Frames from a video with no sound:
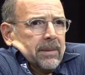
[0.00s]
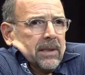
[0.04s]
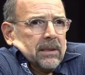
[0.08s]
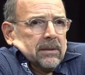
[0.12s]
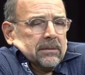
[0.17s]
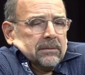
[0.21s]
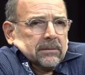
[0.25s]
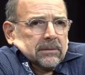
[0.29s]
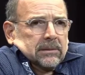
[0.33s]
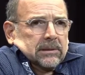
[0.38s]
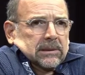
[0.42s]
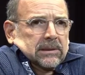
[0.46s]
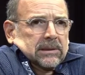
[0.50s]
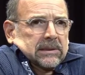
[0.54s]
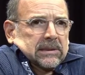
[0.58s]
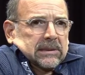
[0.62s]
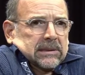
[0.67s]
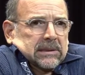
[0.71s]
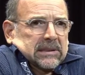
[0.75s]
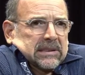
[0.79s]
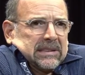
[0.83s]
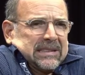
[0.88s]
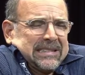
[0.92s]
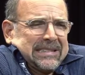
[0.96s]
coming in,
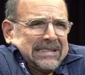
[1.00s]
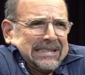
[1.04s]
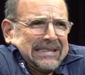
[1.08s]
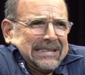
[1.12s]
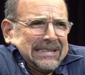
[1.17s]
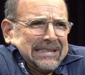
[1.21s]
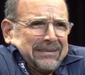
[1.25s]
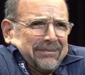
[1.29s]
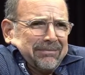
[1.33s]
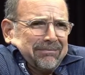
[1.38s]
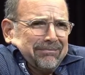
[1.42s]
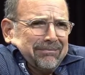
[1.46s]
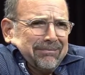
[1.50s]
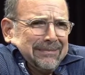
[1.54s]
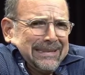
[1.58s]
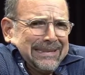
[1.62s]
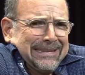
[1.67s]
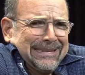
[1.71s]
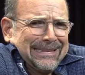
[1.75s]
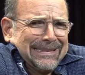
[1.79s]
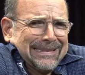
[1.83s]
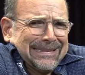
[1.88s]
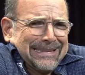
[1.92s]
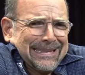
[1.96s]
it's like, oh
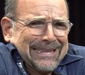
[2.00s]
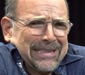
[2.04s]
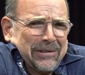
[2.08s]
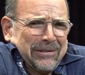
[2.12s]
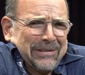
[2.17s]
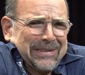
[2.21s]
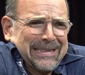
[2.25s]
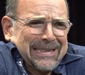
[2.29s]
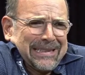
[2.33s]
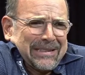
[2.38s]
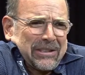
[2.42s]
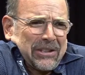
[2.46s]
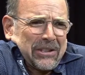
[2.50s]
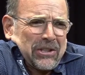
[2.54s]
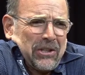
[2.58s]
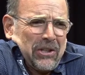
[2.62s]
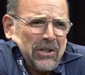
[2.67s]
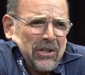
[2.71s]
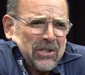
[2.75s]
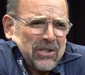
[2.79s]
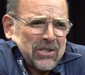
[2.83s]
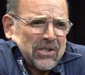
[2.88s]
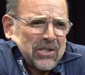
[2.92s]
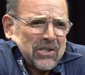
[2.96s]
man, I couldn't get the
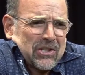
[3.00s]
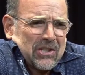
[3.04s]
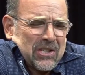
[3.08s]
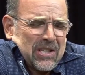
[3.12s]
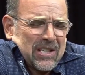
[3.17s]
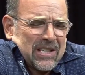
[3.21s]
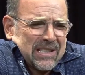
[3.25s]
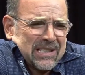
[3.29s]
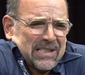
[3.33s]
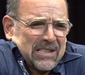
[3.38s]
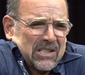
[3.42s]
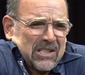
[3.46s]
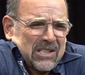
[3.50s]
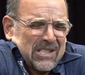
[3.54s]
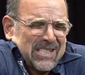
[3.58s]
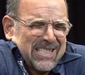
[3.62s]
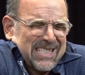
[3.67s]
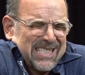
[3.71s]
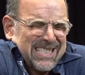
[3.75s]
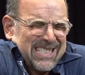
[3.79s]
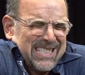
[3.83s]
car started.